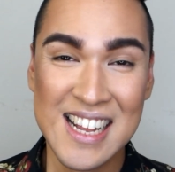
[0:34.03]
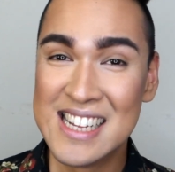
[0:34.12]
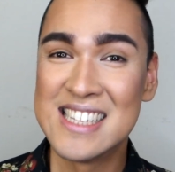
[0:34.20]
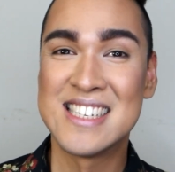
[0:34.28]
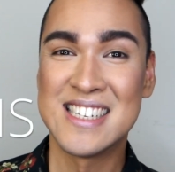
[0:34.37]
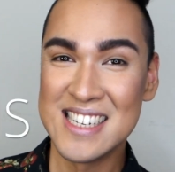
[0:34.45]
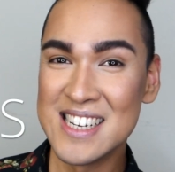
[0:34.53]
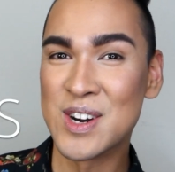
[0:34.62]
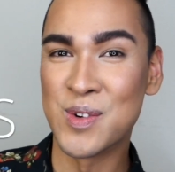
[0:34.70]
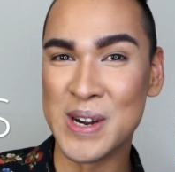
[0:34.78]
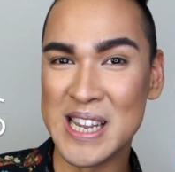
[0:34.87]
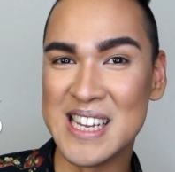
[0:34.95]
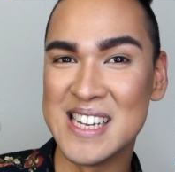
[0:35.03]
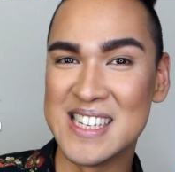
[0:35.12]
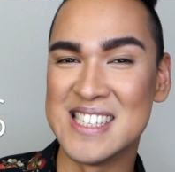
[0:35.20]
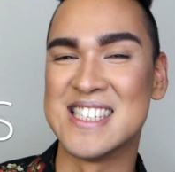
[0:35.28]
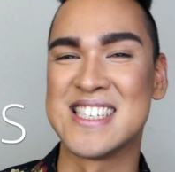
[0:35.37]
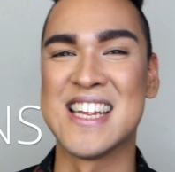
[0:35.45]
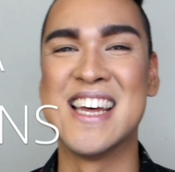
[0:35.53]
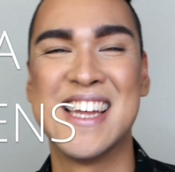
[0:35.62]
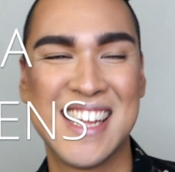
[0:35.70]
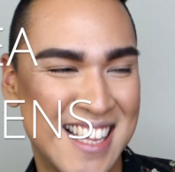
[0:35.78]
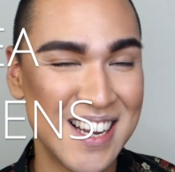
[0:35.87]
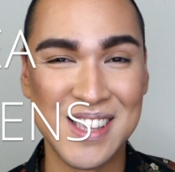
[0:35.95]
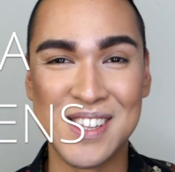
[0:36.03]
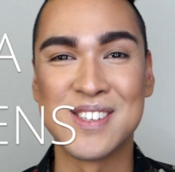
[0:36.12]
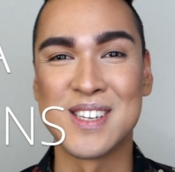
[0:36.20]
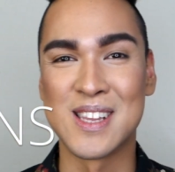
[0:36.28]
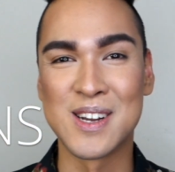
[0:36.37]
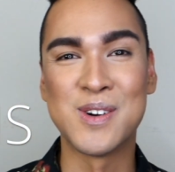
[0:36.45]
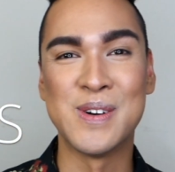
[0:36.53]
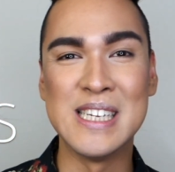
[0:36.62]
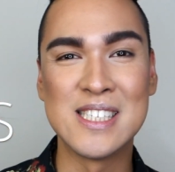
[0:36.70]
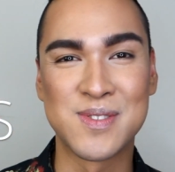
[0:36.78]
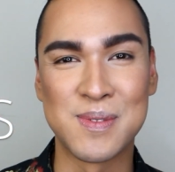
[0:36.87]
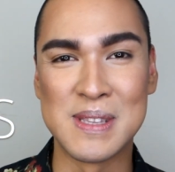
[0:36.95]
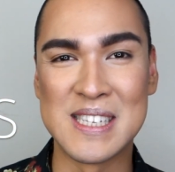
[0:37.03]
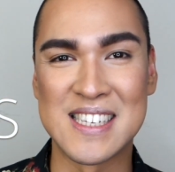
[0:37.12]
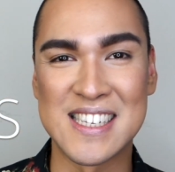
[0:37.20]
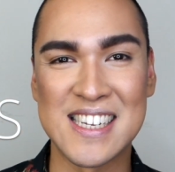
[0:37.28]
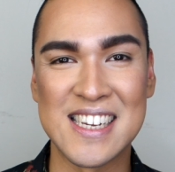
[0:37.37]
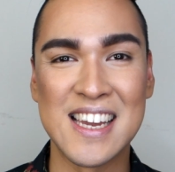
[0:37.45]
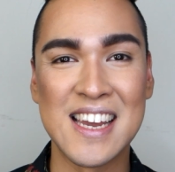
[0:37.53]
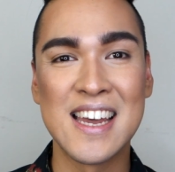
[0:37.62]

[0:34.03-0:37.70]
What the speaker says: Sequins! Those are the queens from the sea.